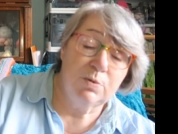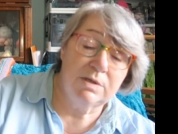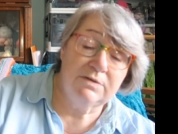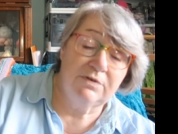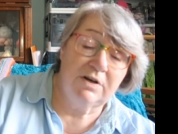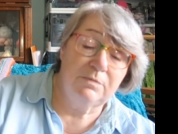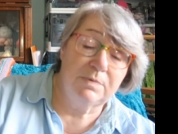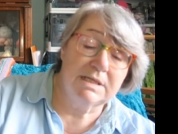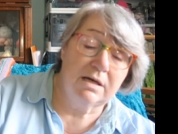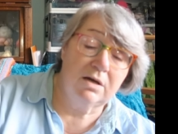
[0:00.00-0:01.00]

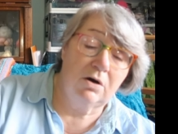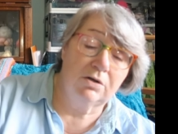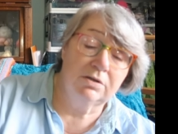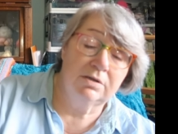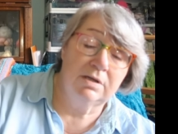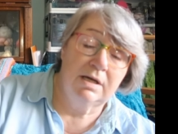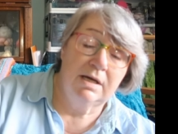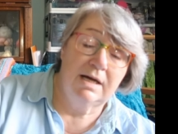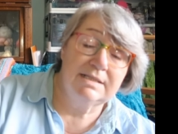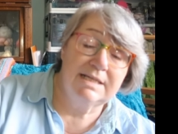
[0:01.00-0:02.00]
25% cotton
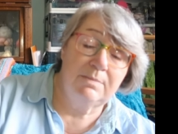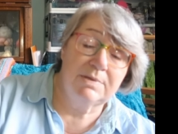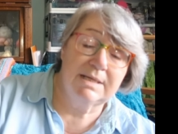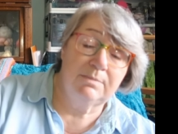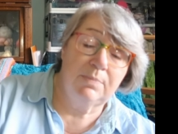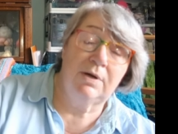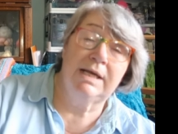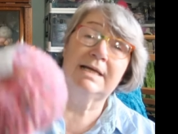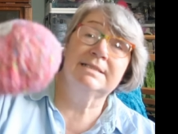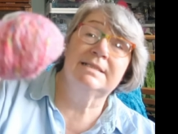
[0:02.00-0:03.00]
and 10%
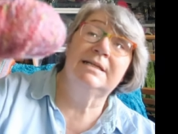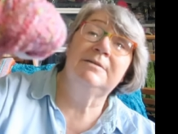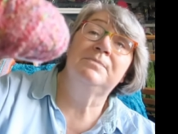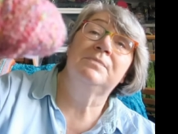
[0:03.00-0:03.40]
polyester.